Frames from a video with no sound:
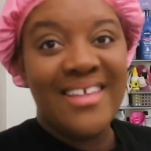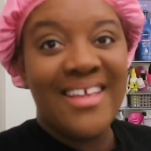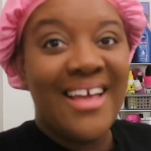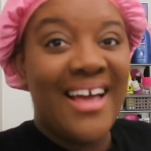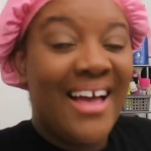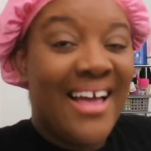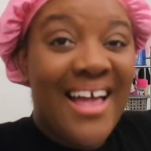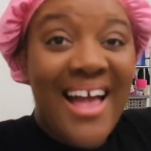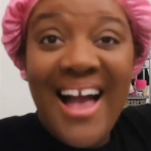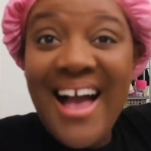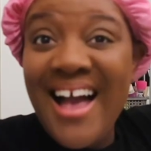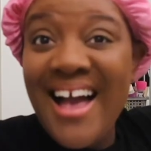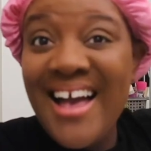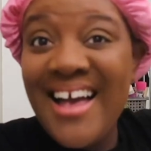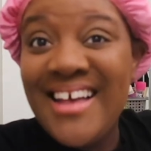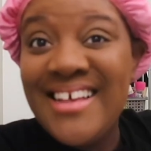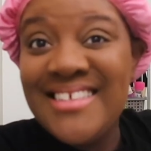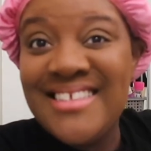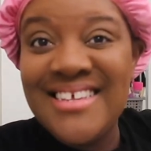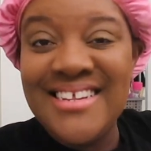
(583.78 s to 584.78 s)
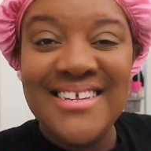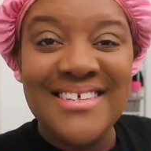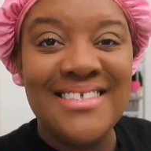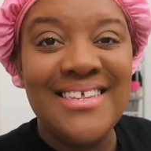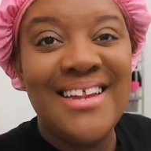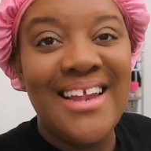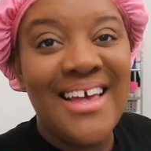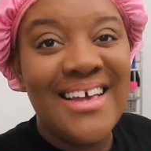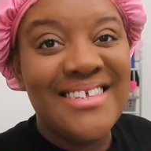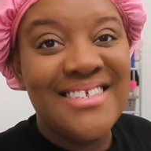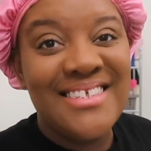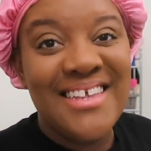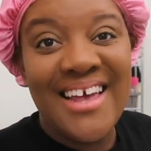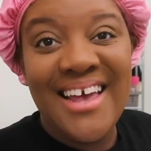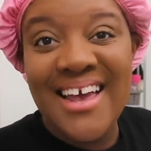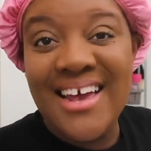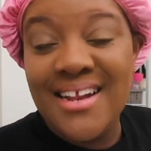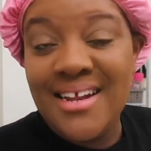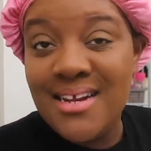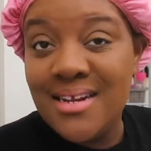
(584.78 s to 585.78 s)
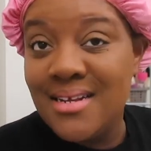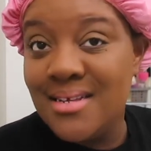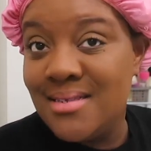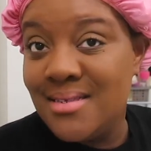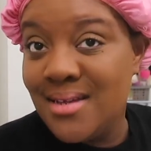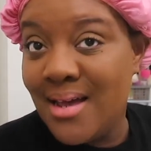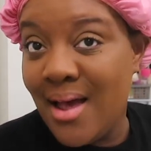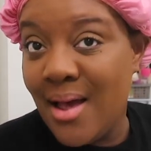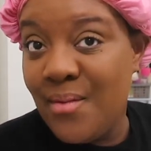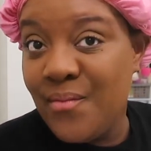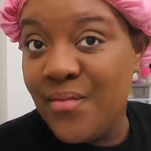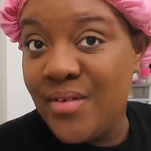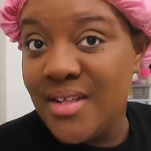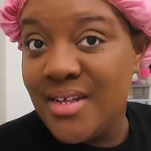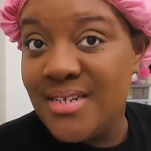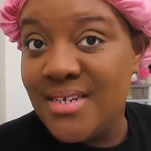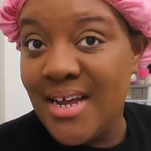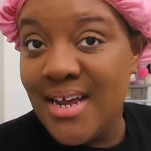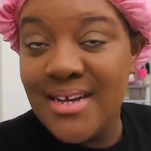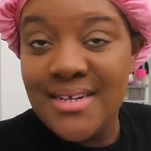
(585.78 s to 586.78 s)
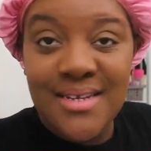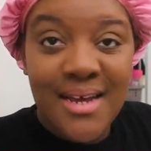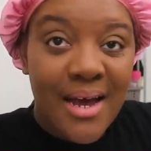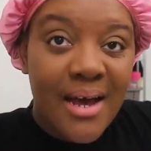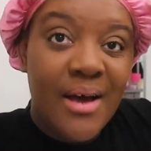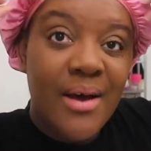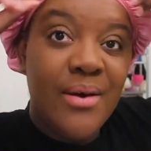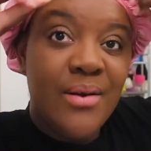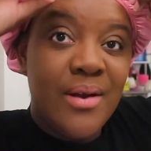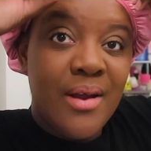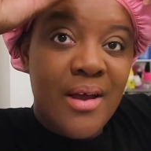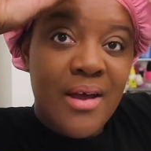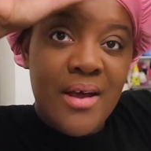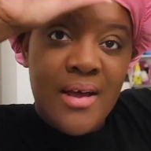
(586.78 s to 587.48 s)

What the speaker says: Hi guys, it is the next day and it is time for the takedown.